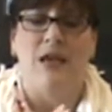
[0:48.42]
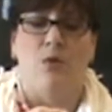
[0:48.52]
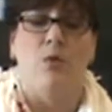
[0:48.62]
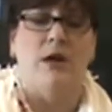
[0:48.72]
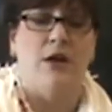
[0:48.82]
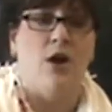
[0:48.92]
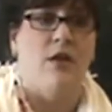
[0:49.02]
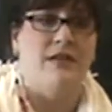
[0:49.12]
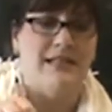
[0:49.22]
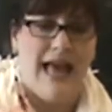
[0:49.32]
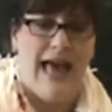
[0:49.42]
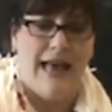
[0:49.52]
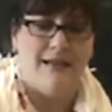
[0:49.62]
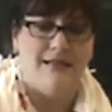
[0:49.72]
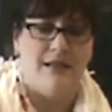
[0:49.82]
equal? We're going to call this
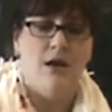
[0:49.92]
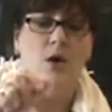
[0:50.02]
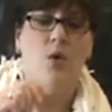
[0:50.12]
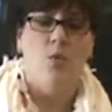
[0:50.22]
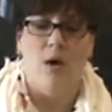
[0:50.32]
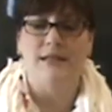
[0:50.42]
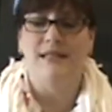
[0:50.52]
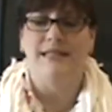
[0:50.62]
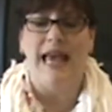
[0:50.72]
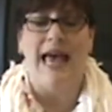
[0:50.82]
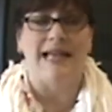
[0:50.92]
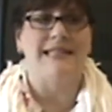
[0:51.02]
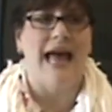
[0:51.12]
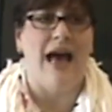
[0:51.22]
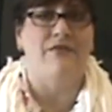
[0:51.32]
x. What does
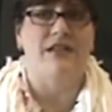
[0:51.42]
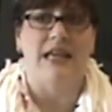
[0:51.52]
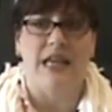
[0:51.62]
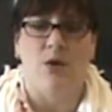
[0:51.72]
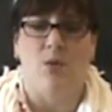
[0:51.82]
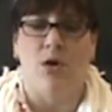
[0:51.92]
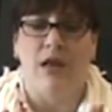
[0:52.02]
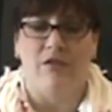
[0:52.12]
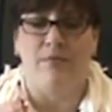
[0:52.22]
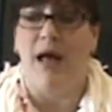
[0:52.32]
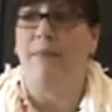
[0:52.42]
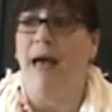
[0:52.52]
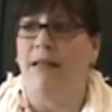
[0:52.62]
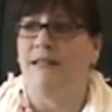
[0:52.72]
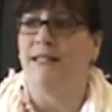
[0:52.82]
x have to equal if my
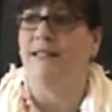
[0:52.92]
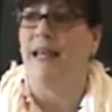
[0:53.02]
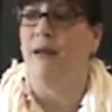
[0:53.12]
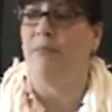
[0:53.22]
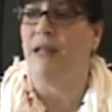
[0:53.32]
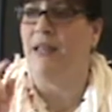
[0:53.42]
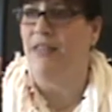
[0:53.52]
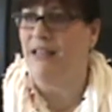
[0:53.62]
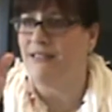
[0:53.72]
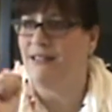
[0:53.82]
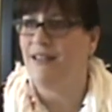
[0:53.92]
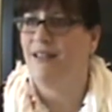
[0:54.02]
balance is set up like this?